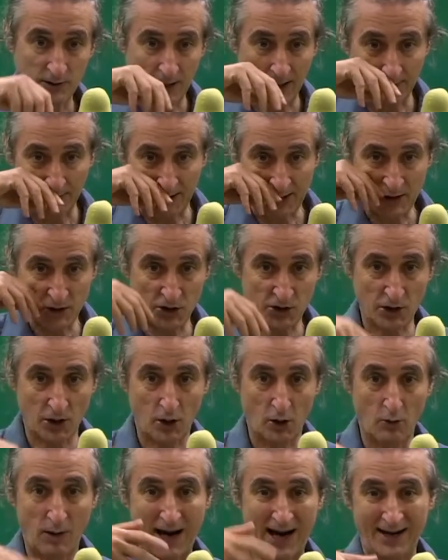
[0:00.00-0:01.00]
and they
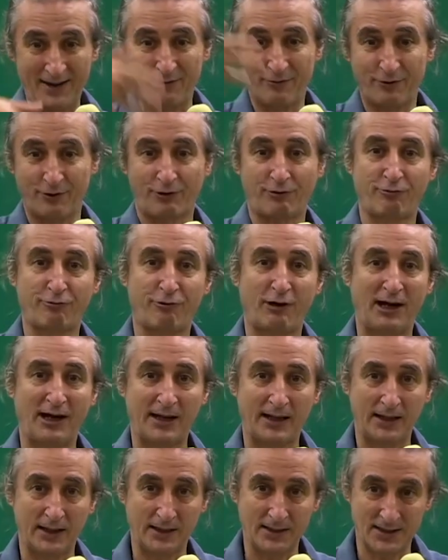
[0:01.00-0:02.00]
show a
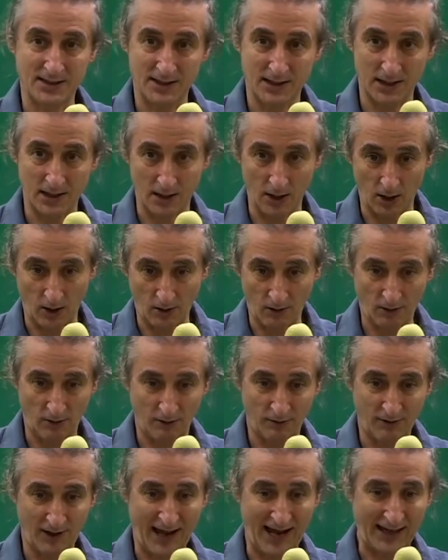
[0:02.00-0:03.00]
variety of
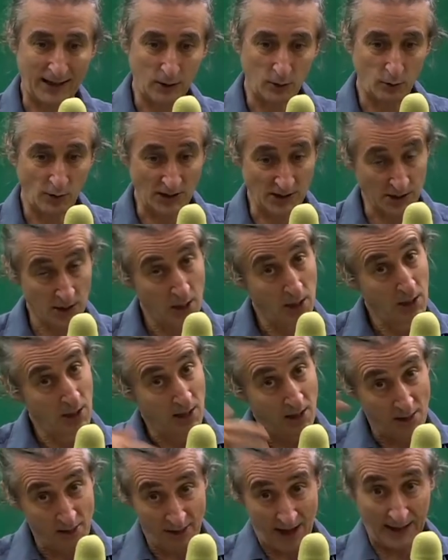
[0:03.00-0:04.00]
language
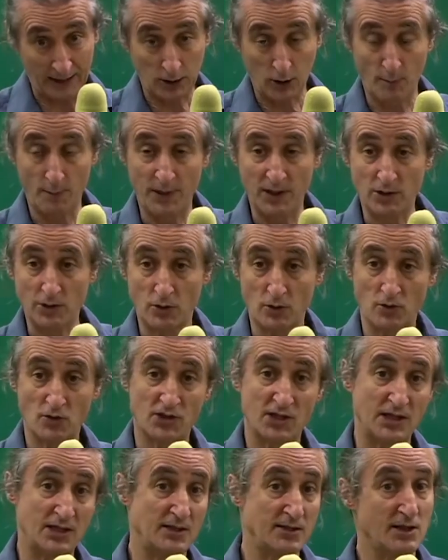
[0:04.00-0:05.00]
that can be
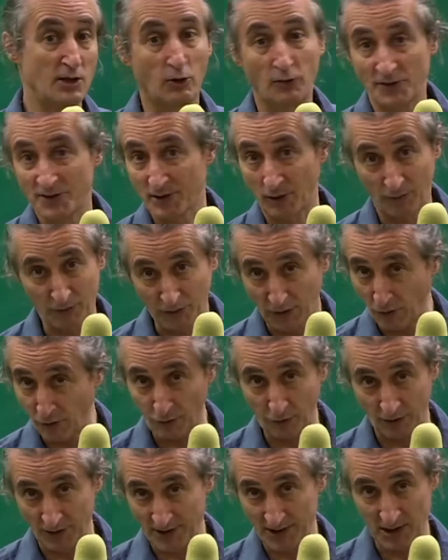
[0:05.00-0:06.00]
used in lots of
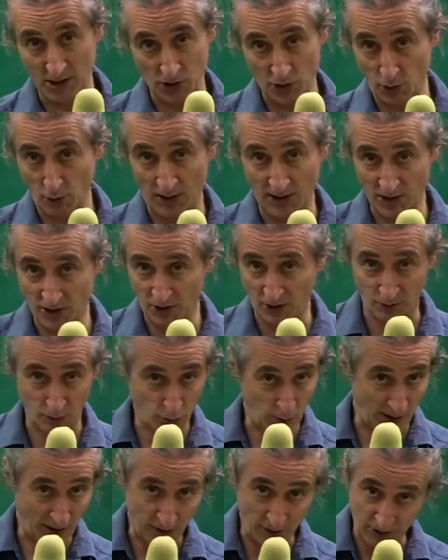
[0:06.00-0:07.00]
different situations,
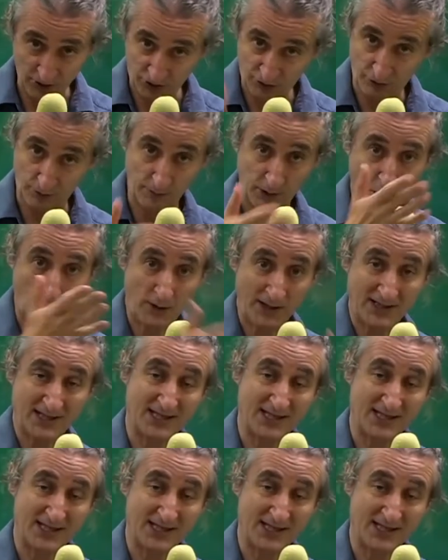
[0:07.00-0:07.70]
whether it's from going